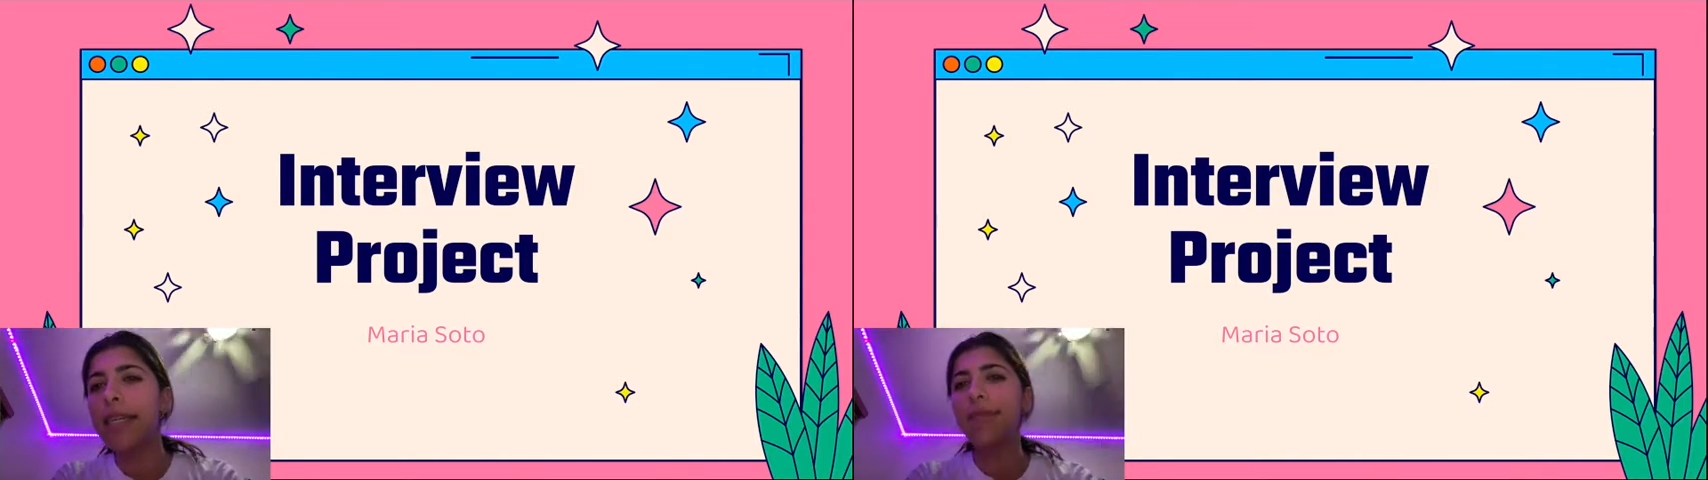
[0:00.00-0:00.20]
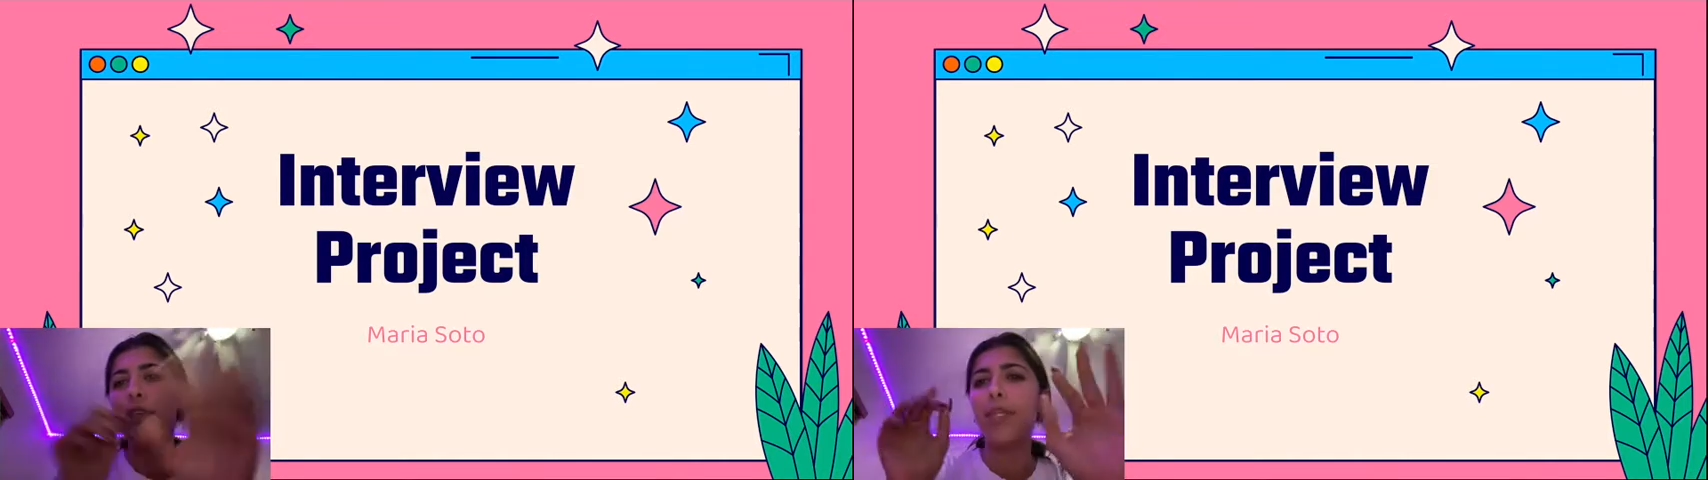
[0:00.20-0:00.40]

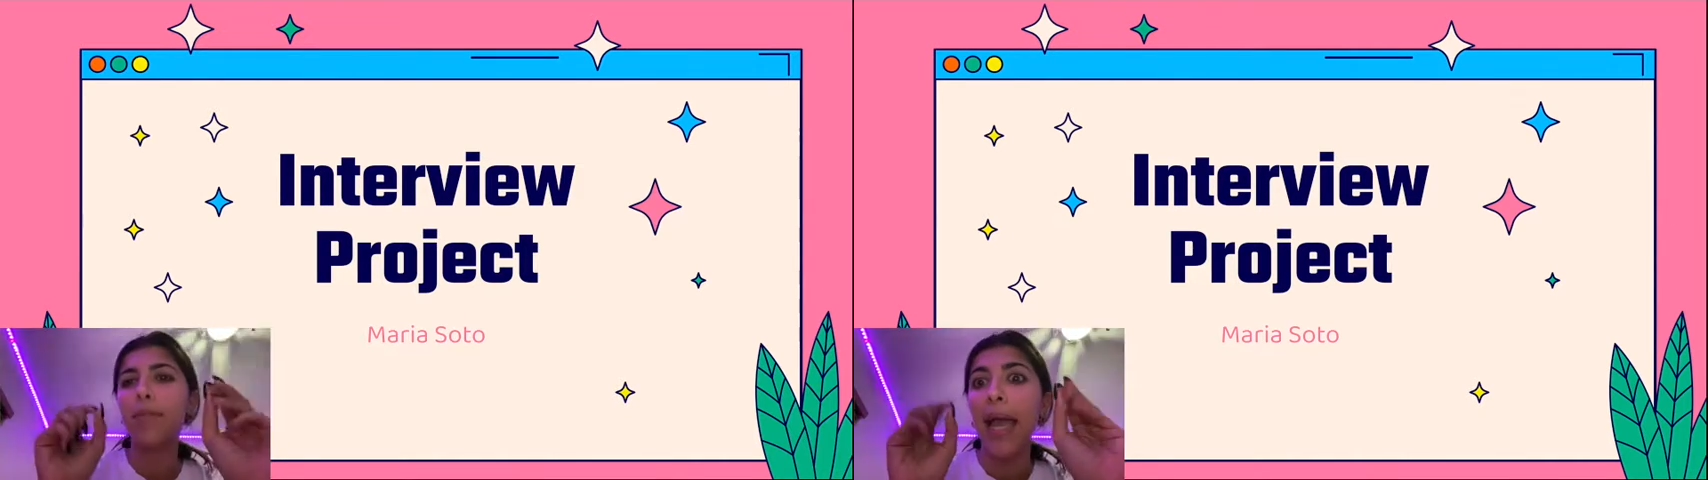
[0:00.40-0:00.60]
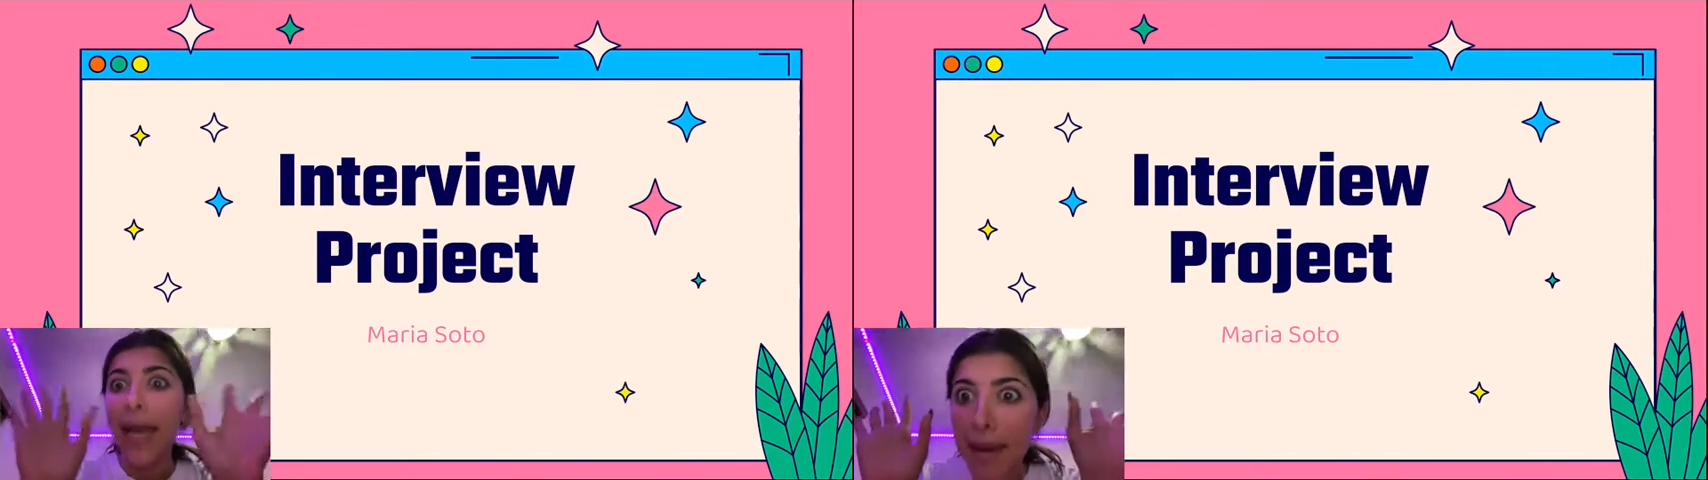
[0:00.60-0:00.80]
give you
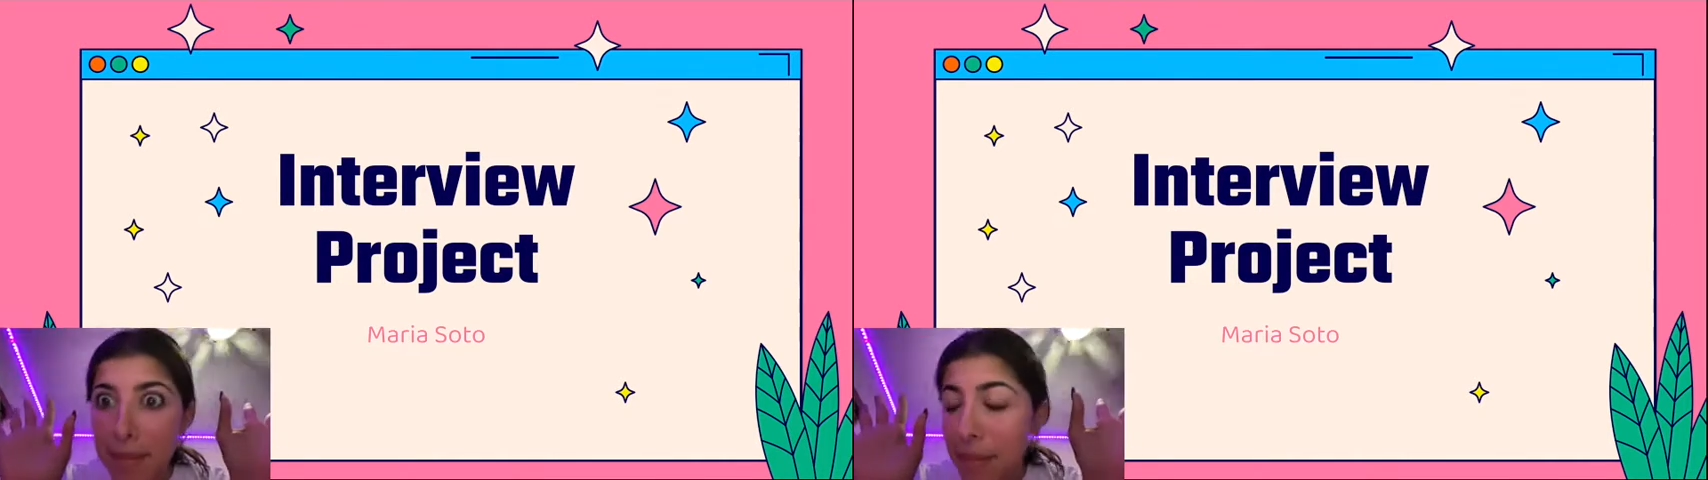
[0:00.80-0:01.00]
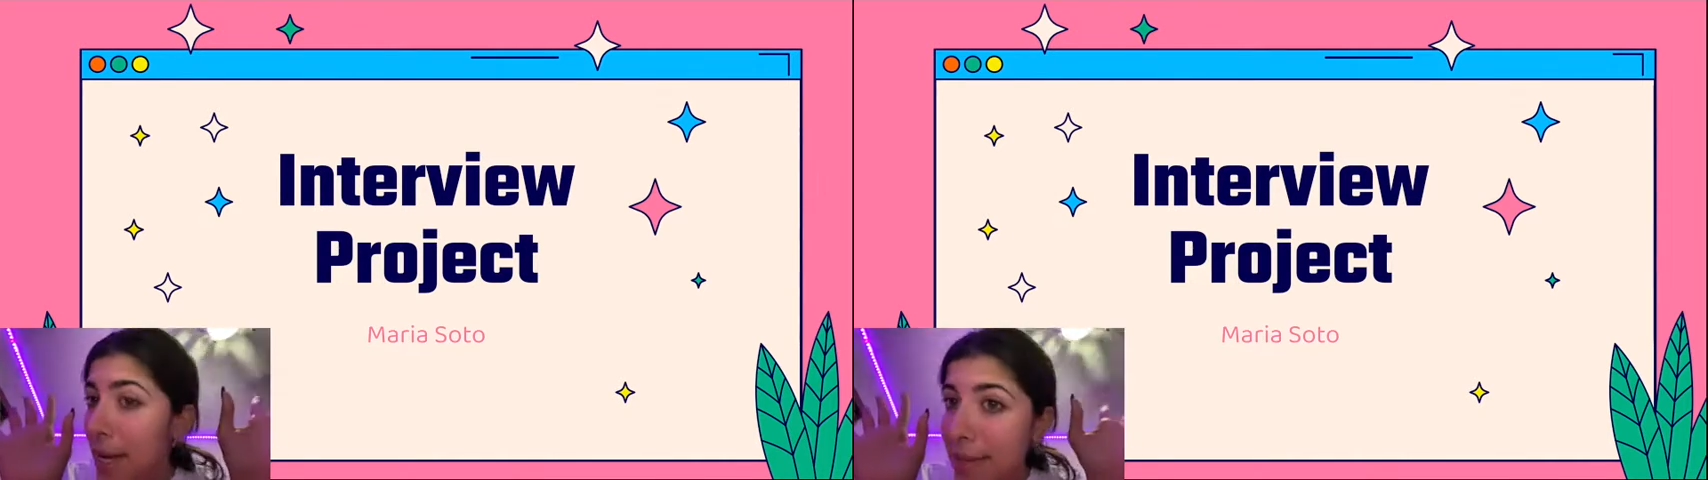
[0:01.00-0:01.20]
some
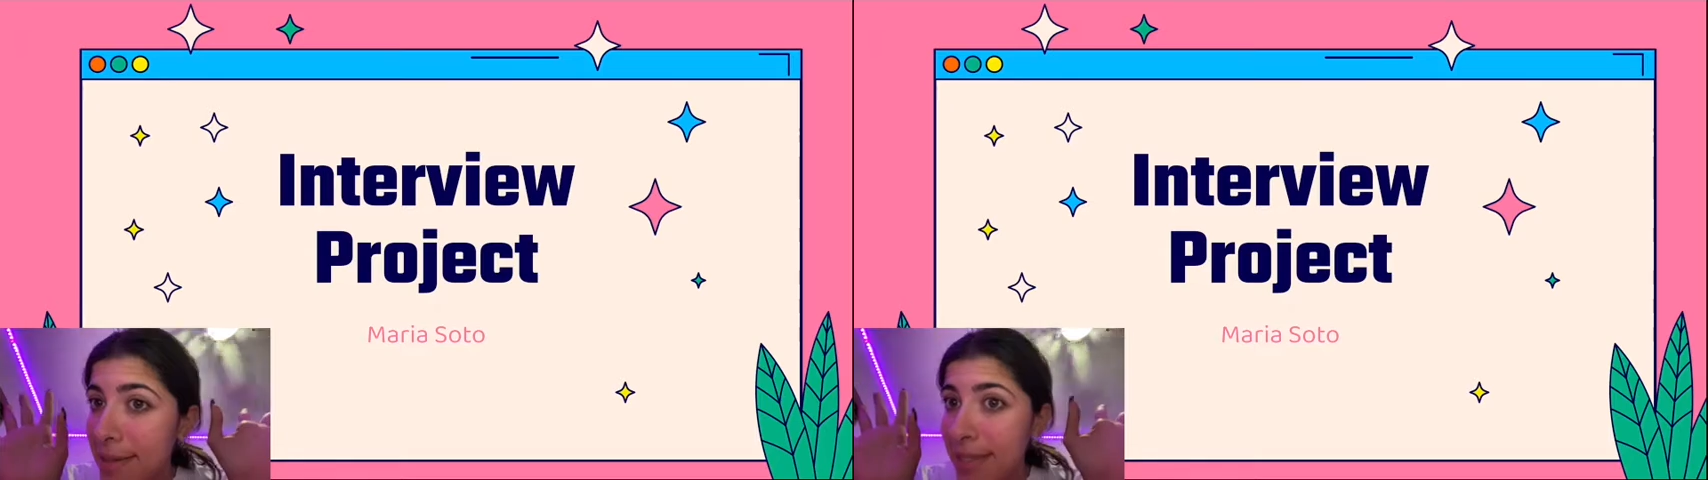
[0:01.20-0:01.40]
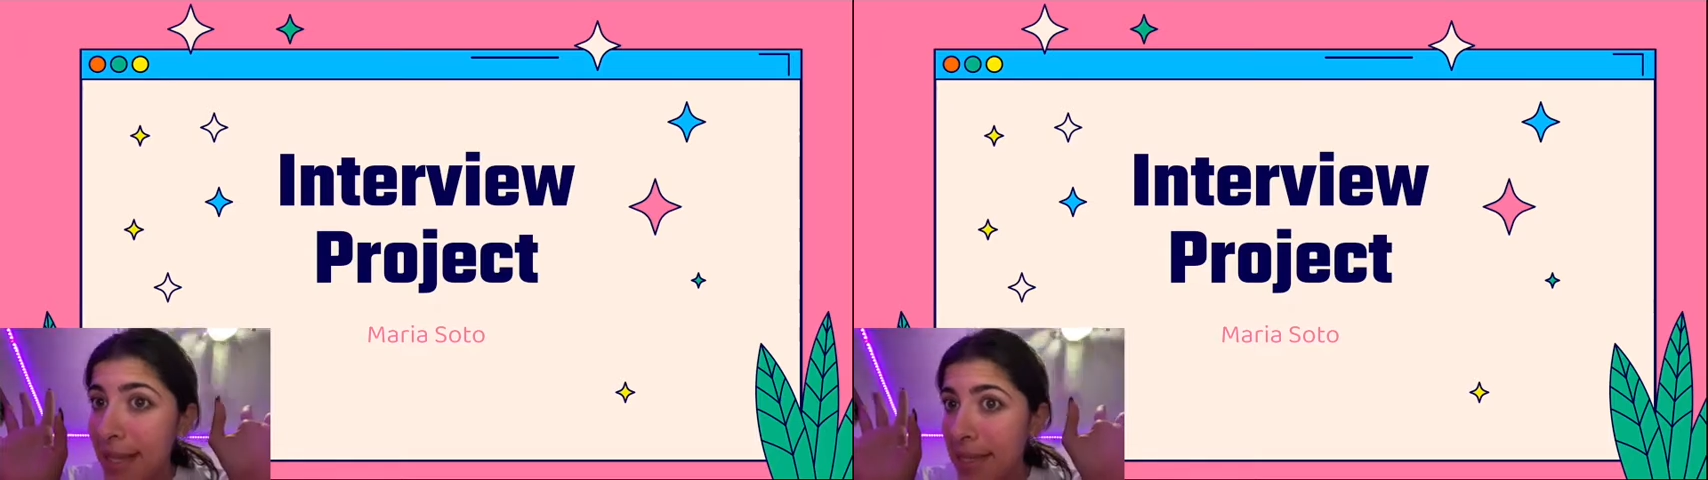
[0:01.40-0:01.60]

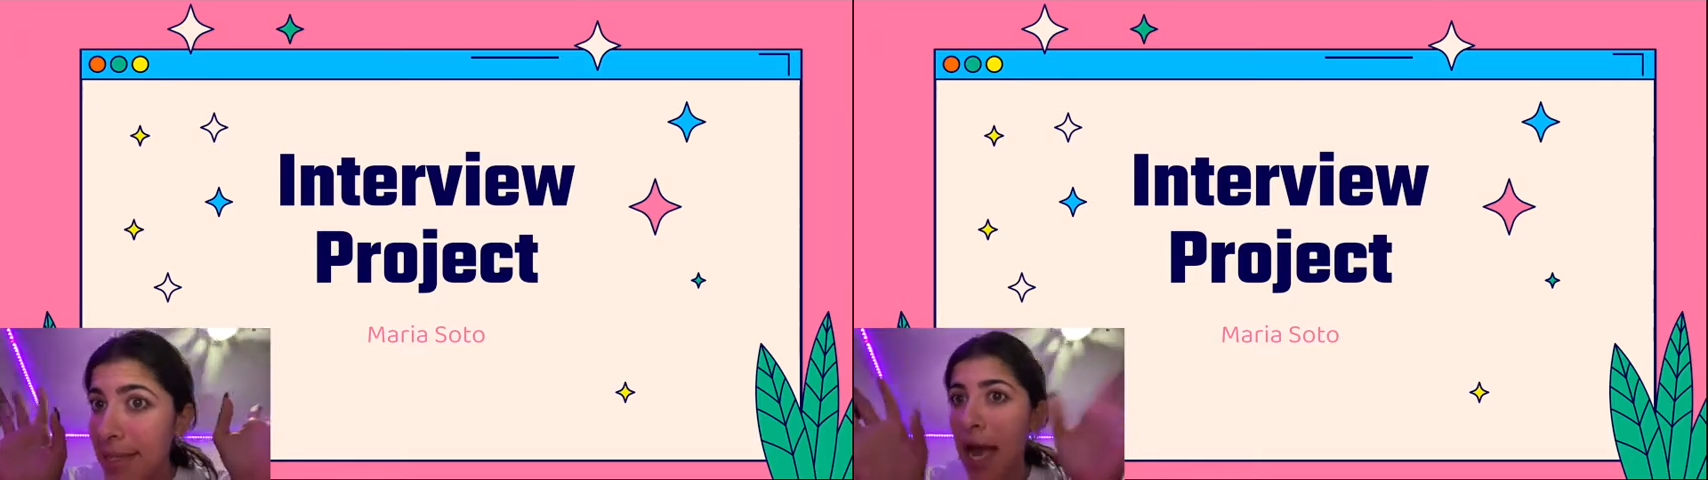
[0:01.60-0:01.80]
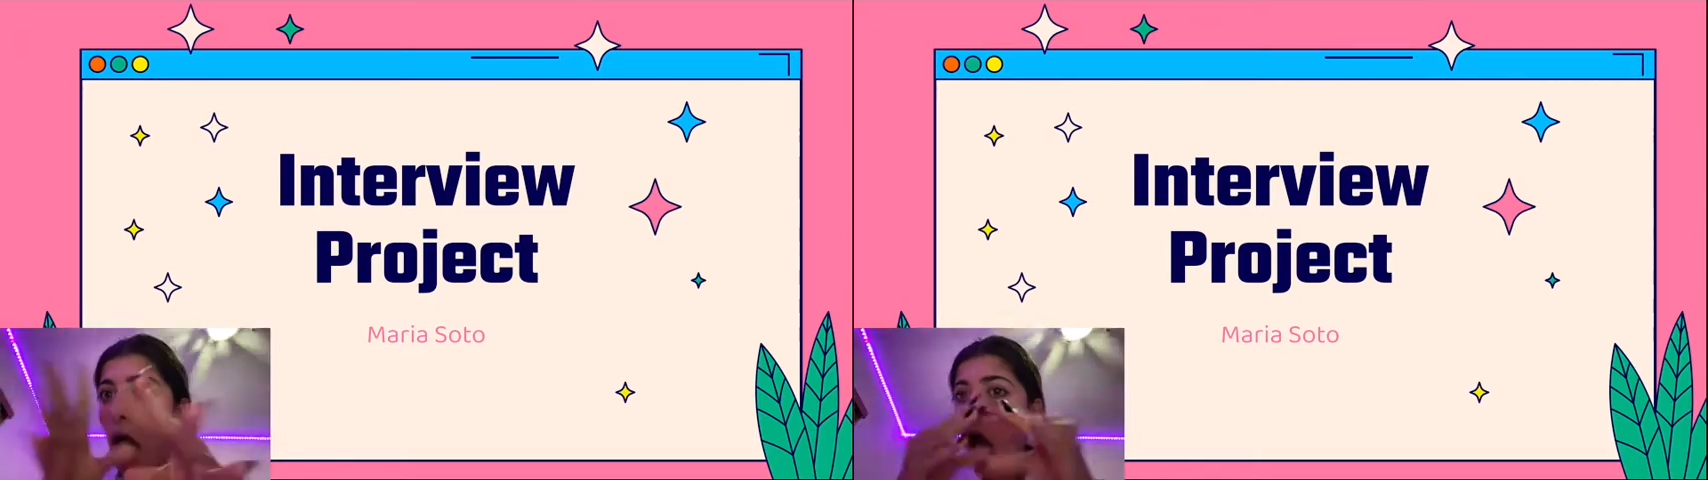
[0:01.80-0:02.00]
animation